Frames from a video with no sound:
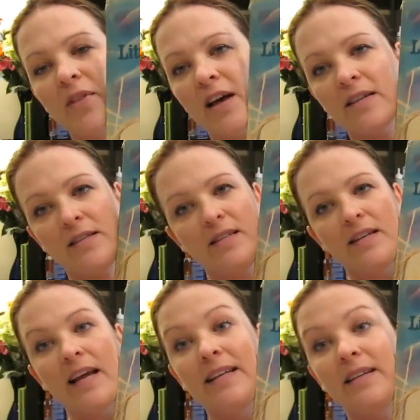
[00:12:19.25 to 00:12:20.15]
this
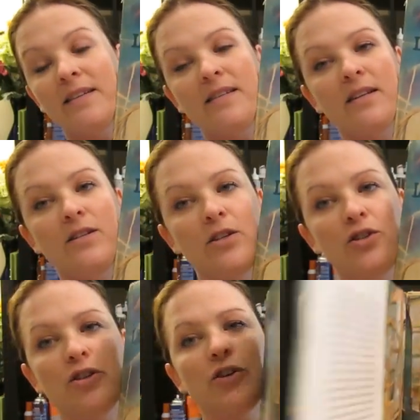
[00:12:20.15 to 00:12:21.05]

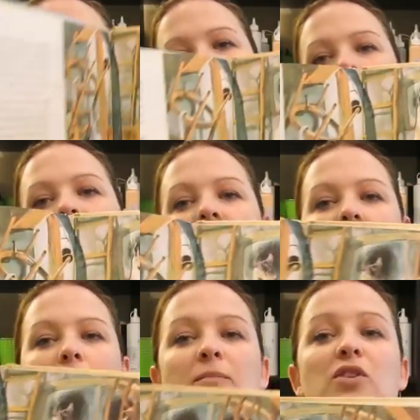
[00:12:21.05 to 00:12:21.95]
1962
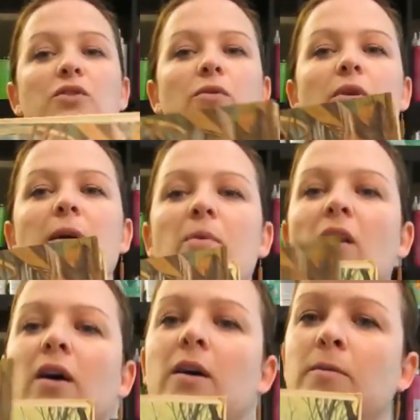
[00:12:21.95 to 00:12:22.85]
um,
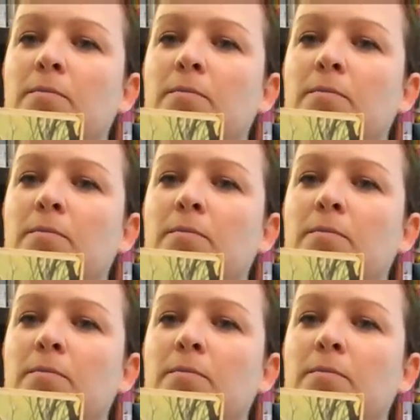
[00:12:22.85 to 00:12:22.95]
storybook